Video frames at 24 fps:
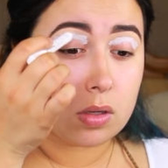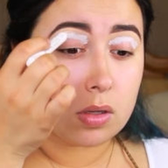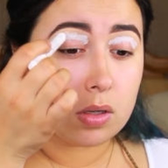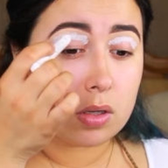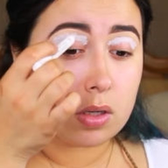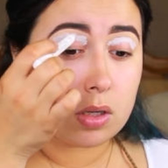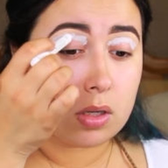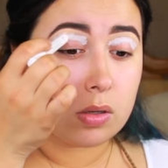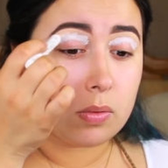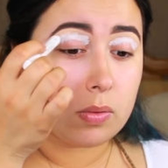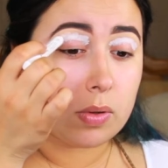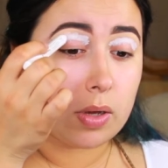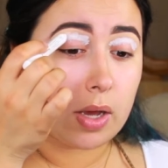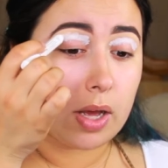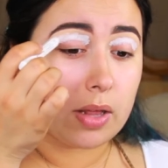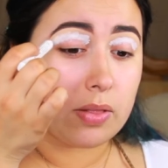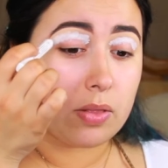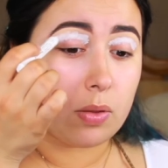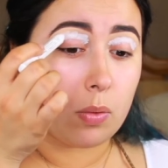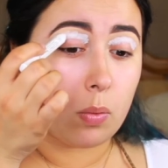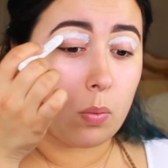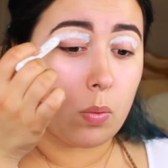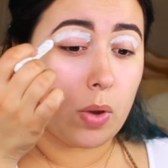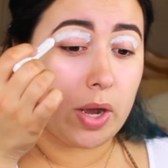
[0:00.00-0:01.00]
Okay, we
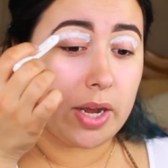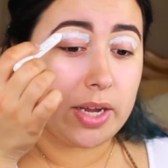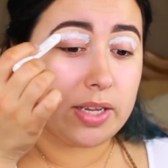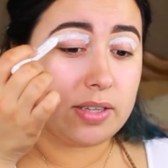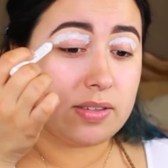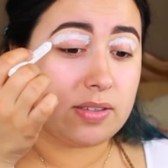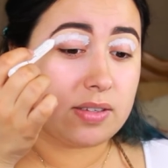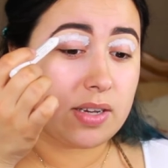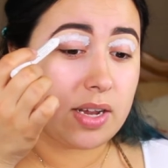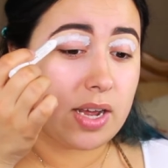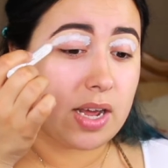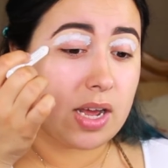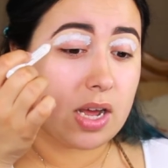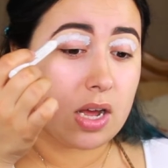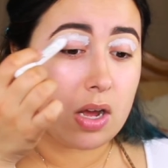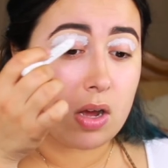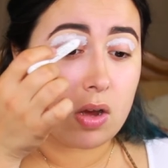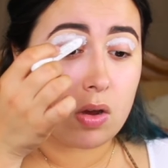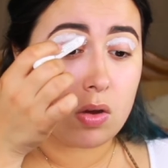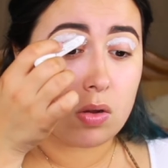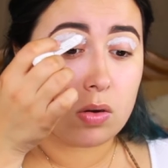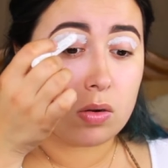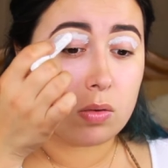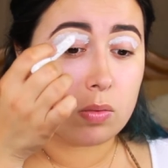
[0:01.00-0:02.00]
got the white
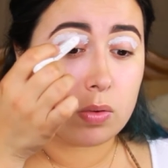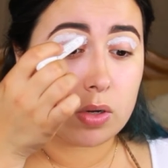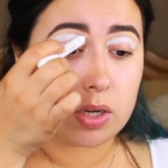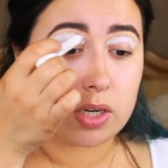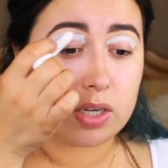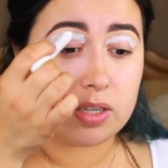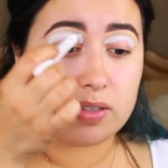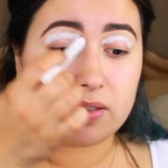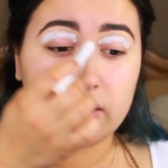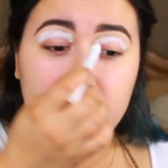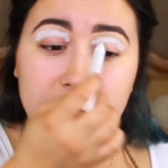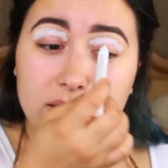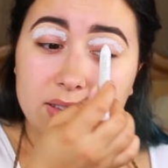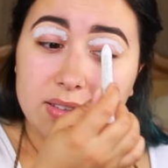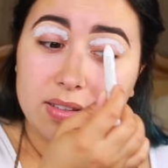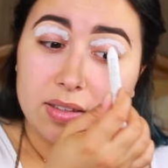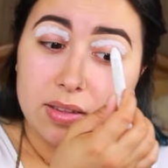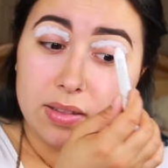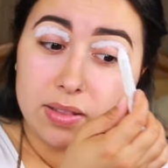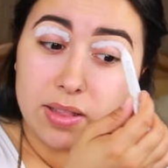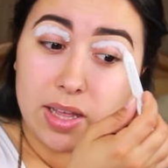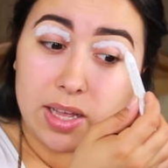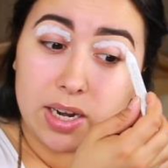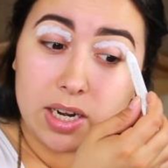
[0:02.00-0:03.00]
down. We're gonna take a
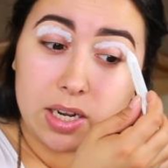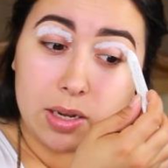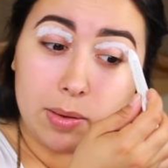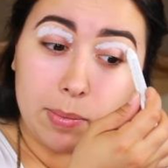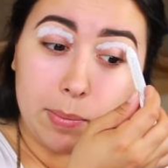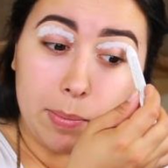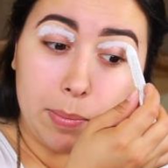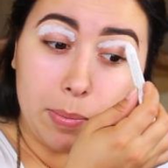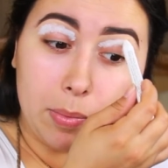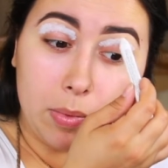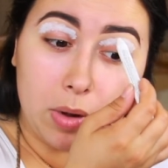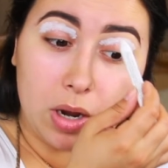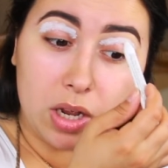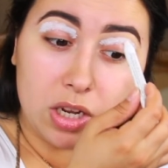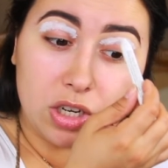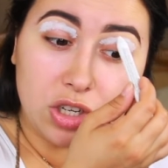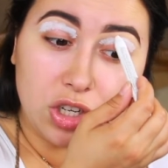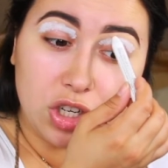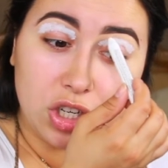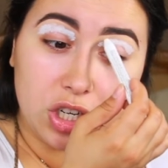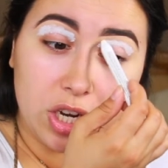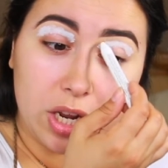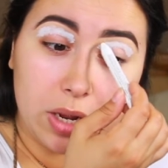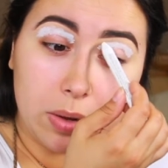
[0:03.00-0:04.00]
synthetic
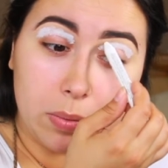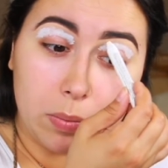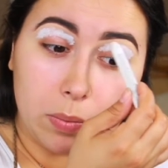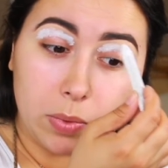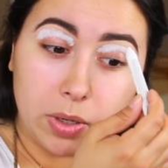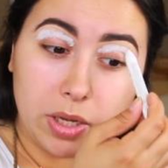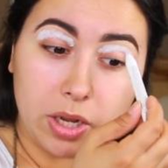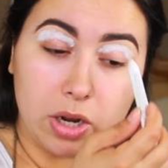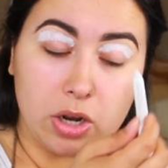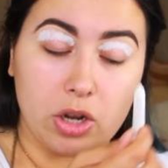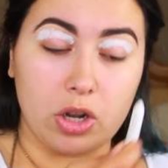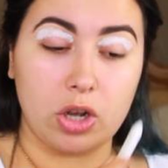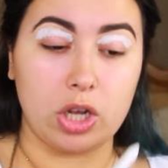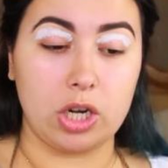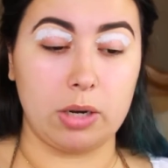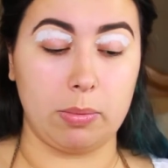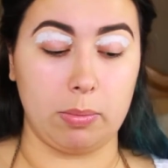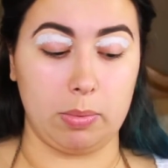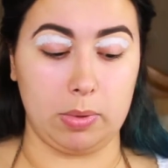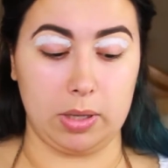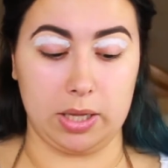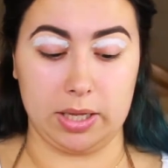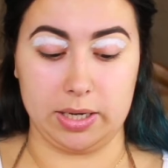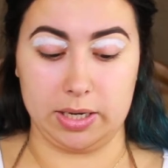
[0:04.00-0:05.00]
brush and we are
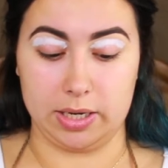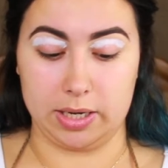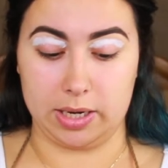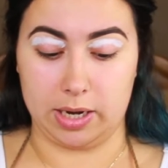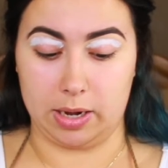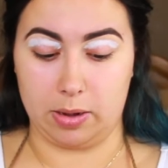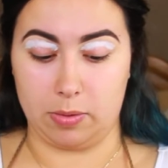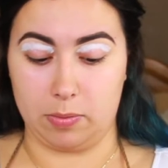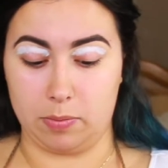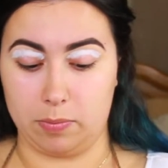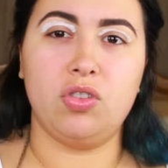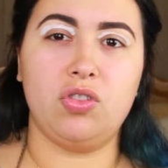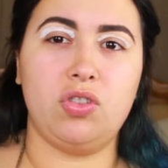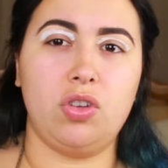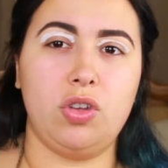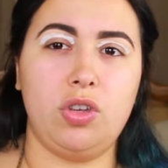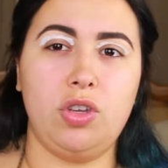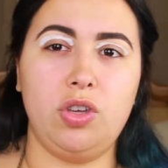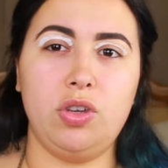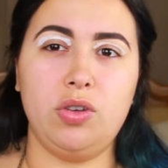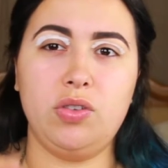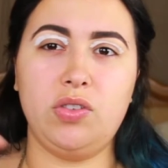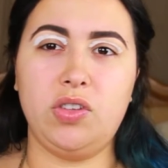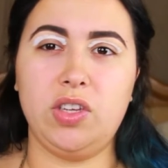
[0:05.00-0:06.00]
gonna blend it out. So
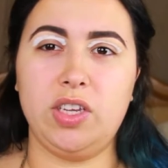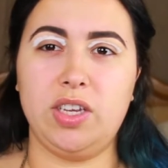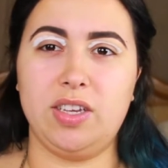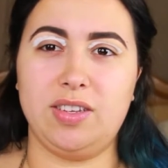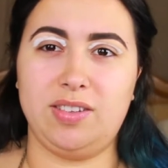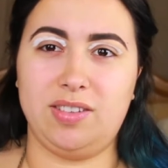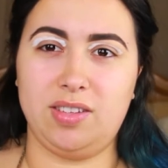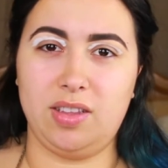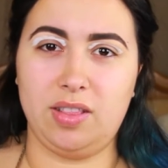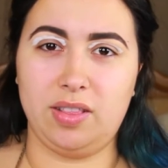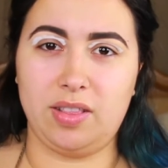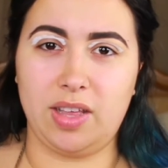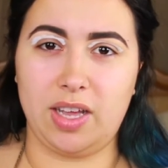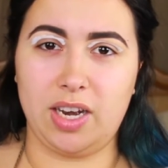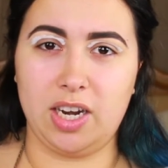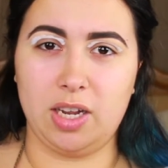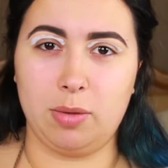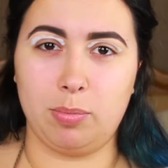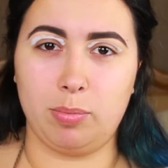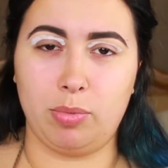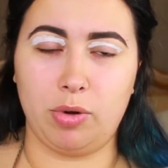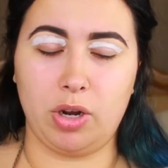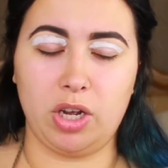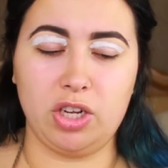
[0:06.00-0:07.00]
using a
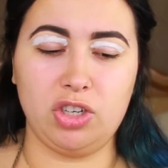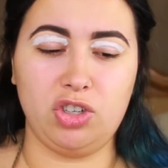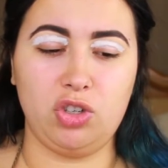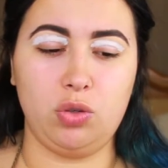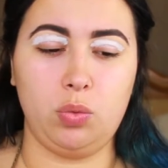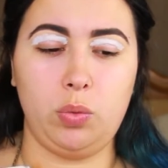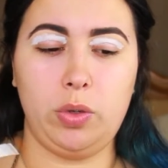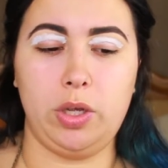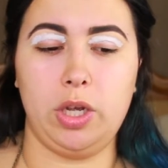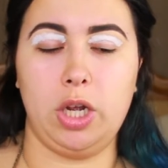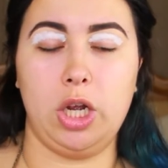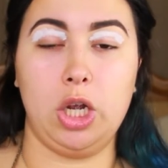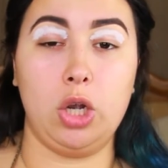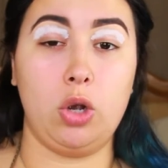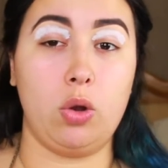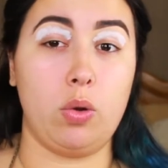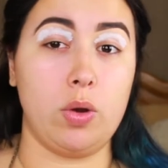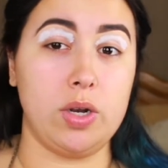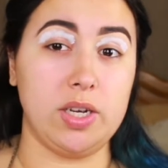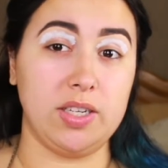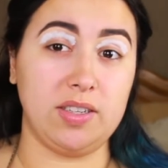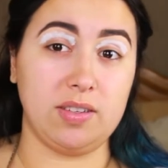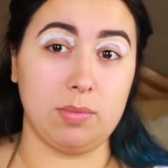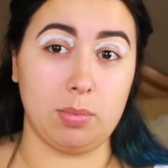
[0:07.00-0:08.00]
synthetic brush, we are
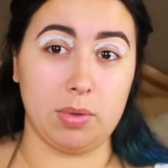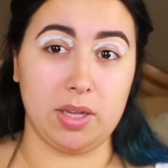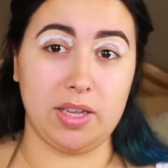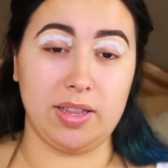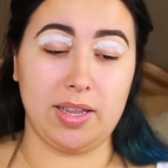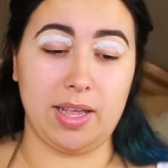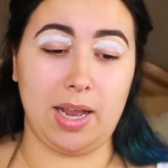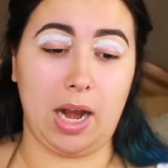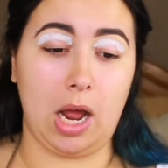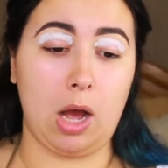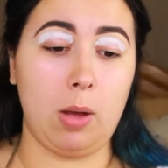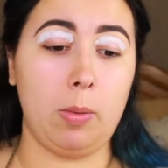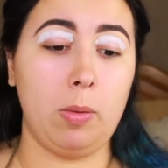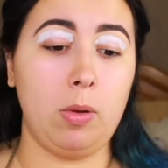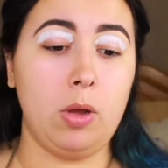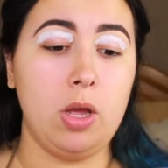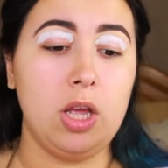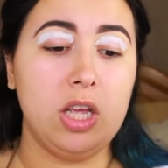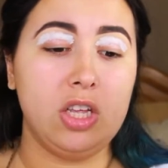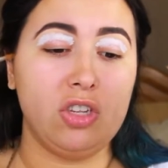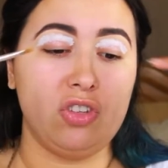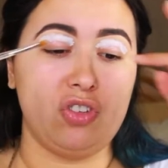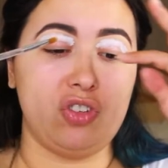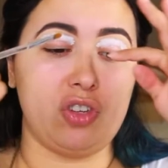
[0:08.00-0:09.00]
going to blend that out.
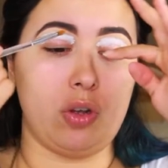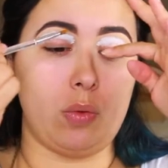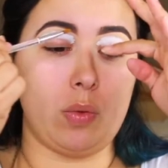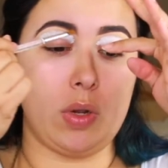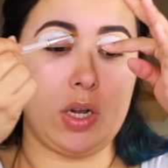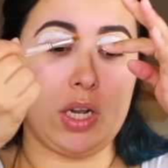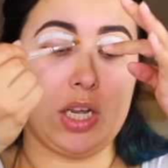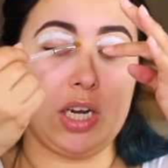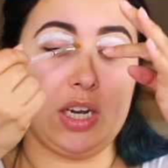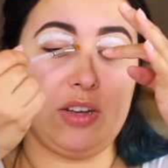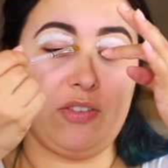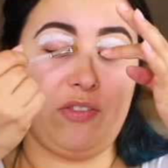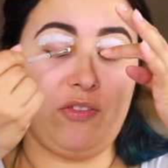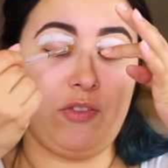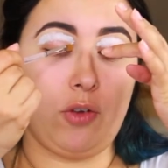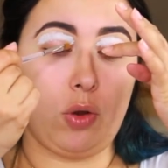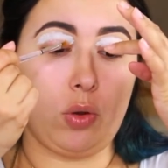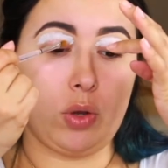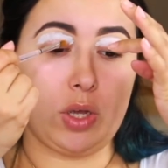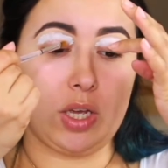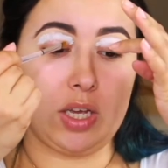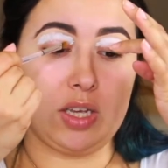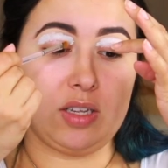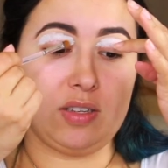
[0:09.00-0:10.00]
So we're gonna
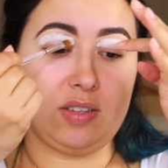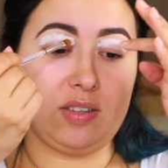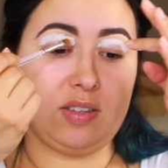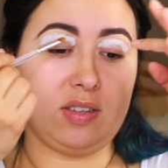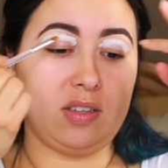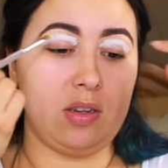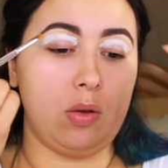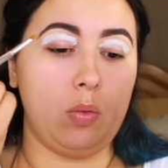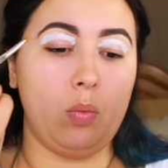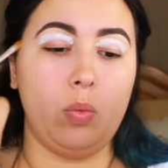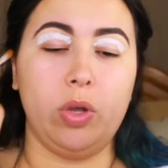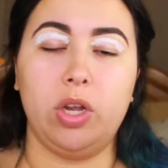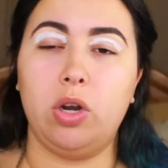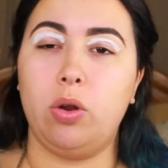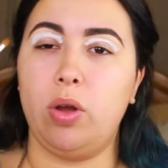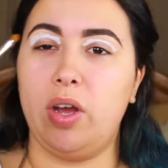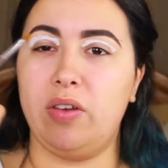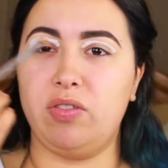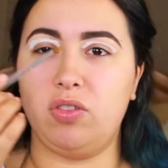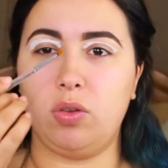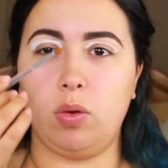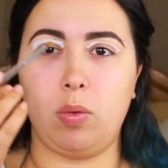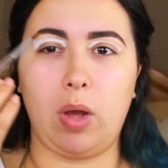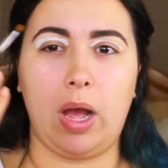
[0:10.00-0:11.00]
focus. I
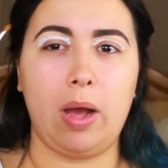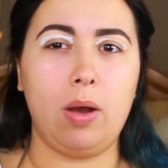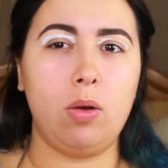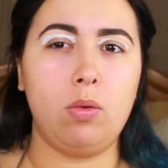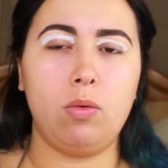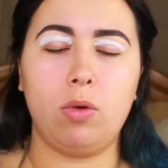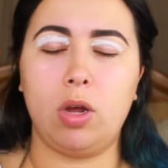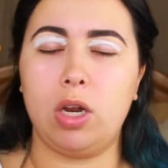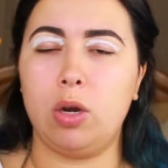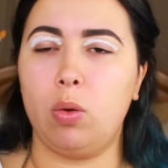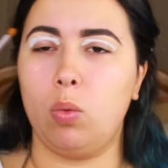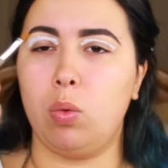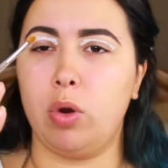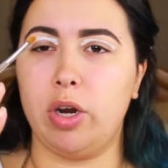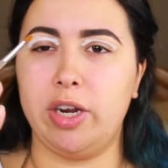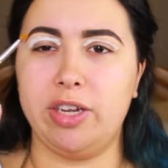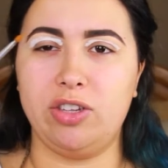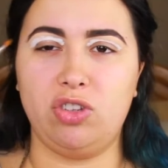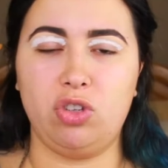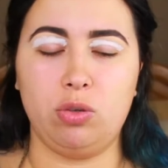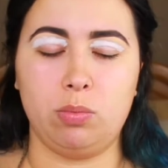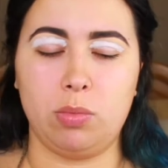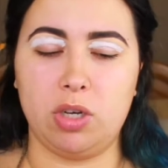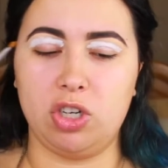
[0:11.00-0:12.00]
don't want to
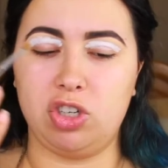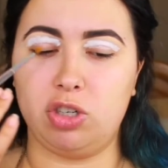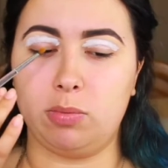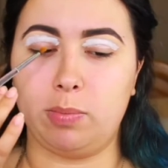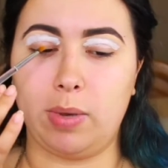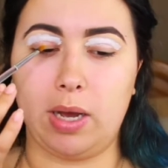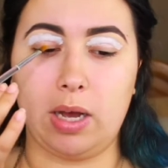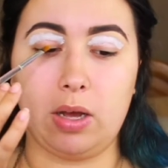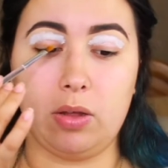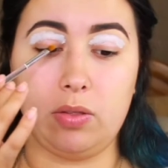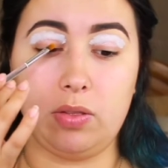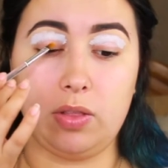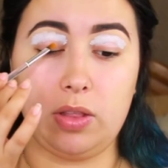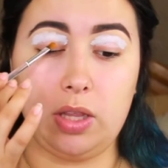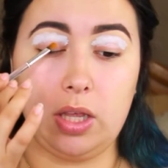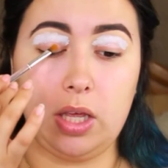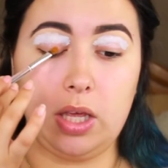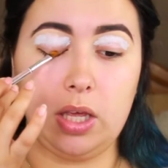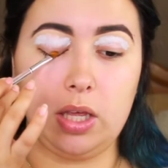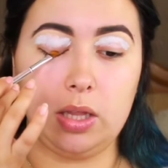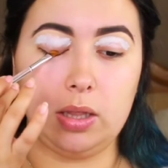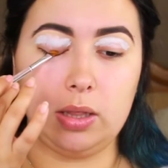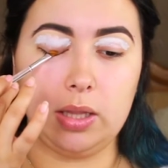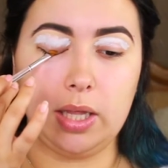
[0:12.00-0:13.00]
worry too much about
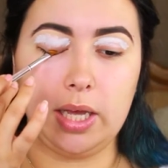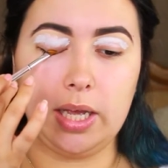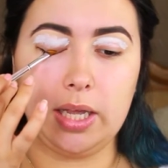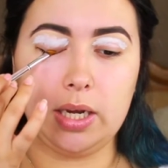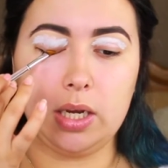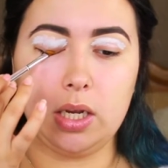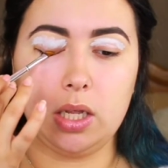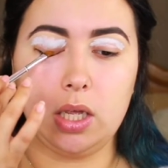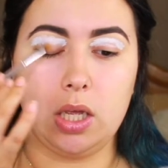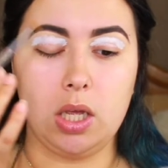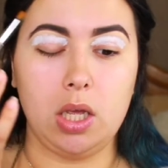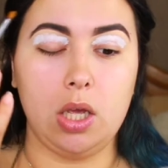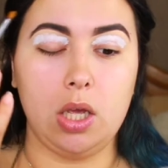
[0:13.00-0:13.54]
the lid.